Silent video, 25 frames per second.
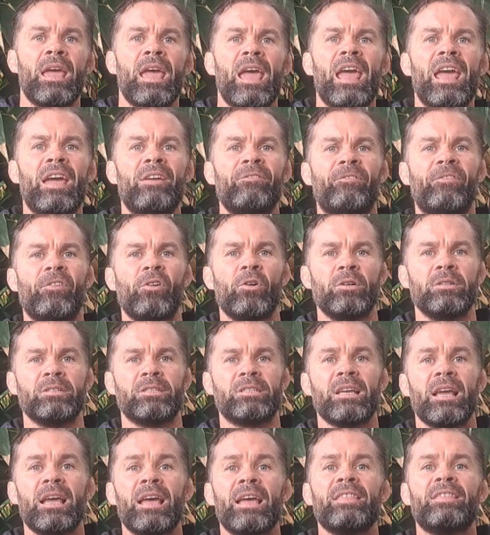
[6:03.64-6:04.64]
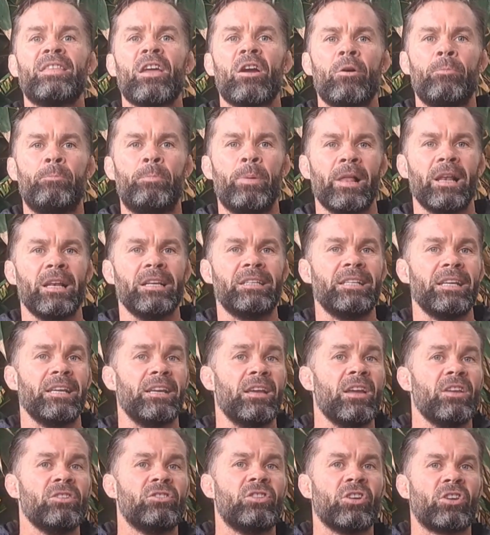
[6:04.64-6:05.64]
influence their ability
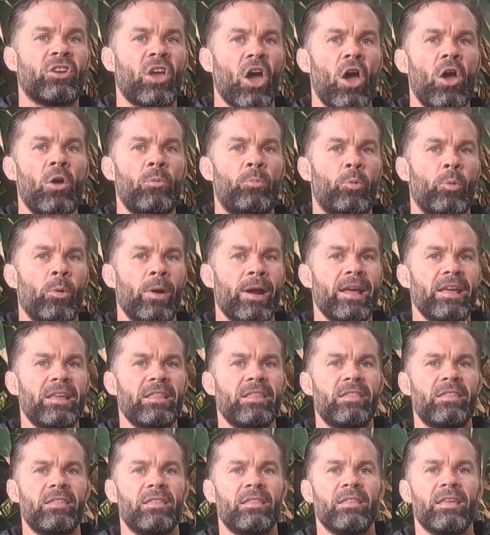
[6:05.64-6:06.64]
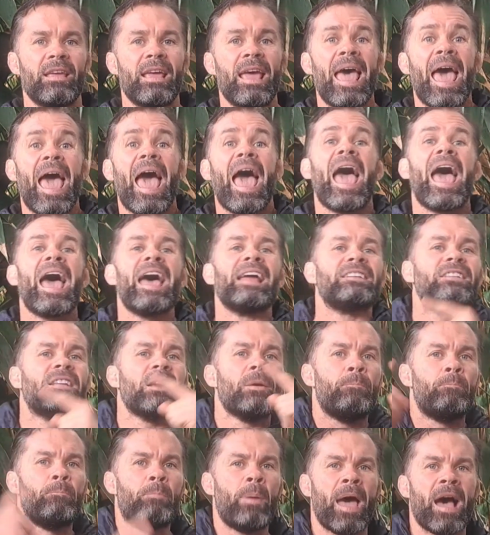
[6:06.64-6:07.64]
to cope with and to
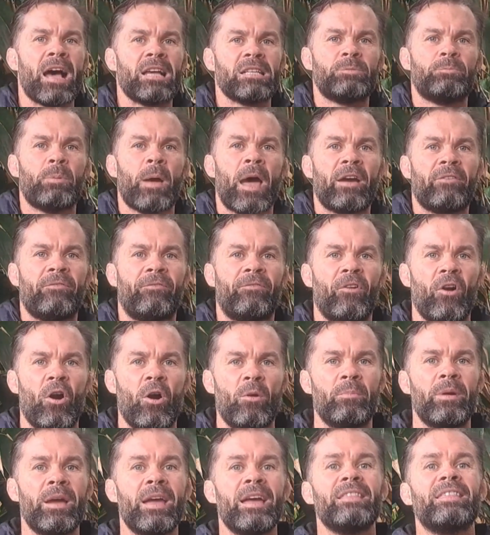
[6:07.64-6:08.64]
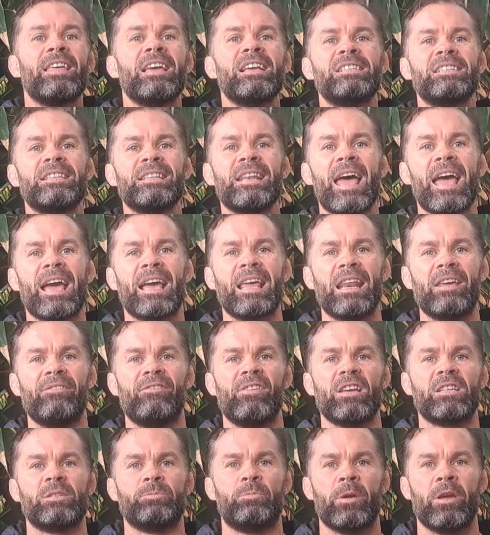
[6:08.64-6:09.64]
bounce back from these negative
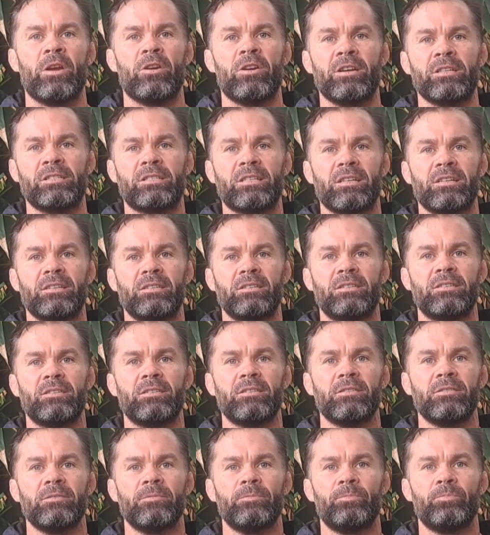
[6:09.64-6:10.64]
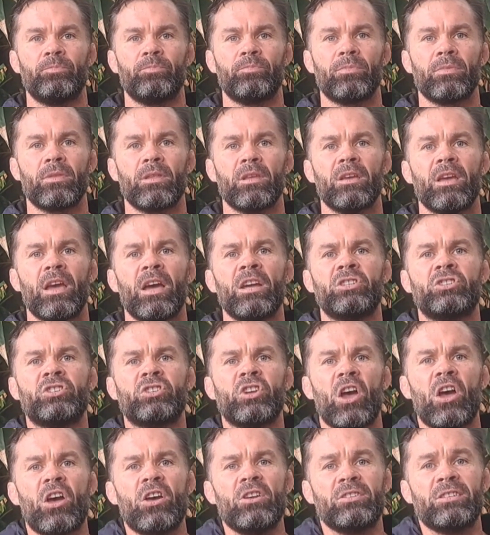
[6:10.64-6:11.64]
experiences. It
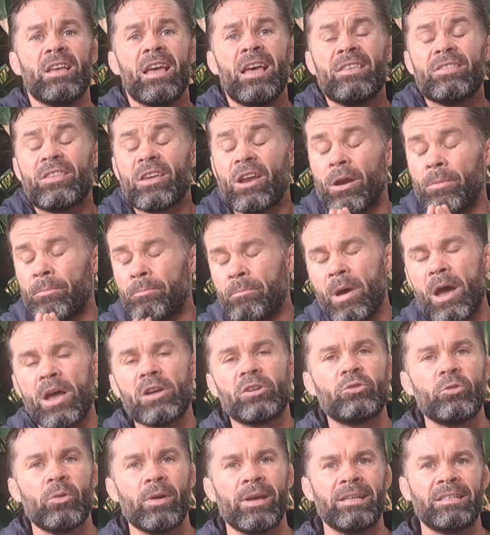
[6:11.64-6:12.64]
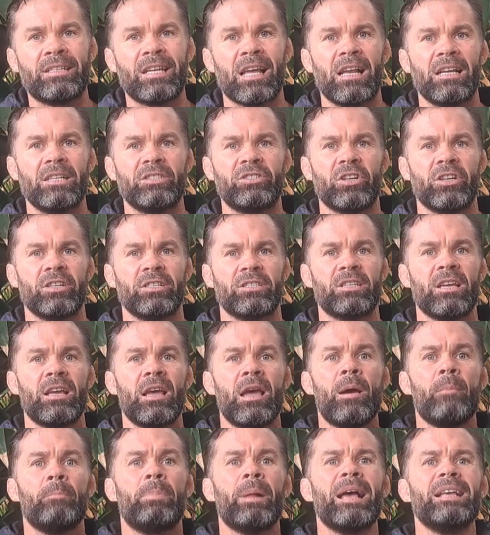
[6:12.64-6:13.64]
shows that emotional intelligence
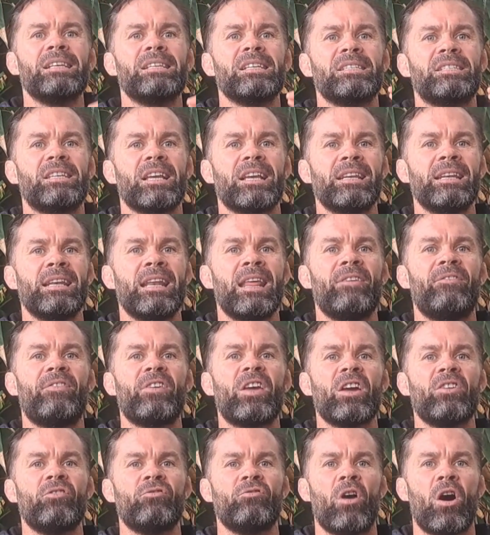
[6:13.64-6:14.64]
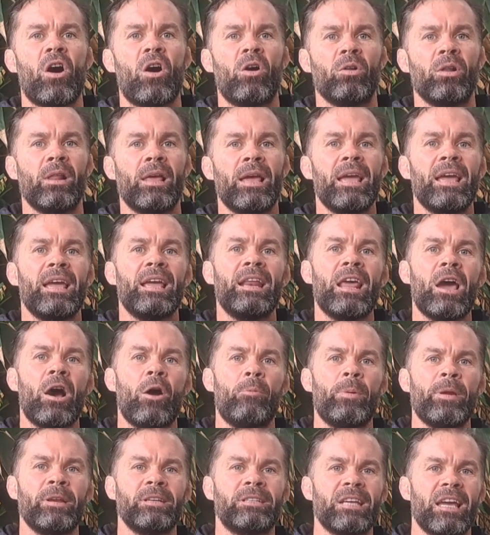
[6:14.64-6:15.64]
plays a significant role in
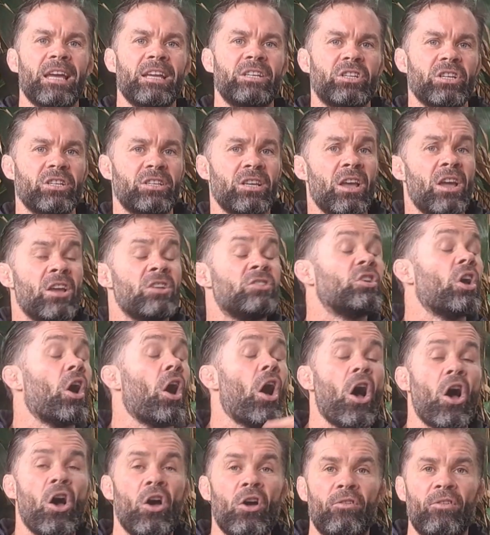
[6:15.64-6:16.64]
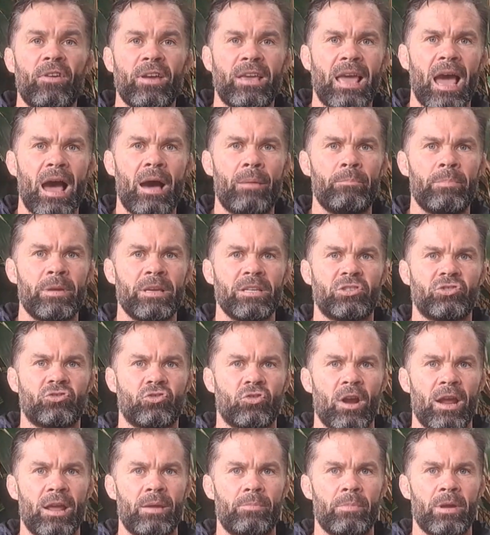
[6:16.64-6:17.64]
helping teachers to overcome
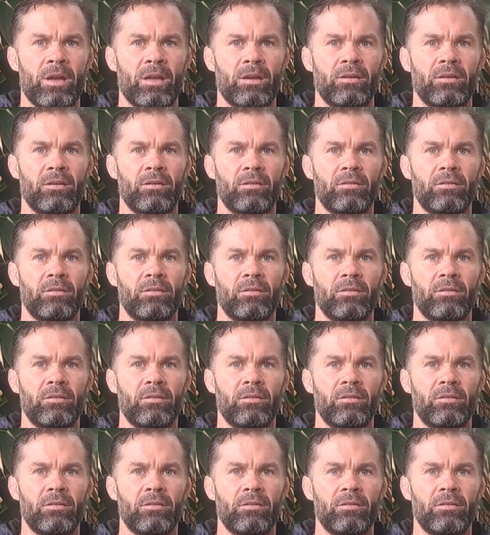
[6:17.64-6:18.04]
mistreatment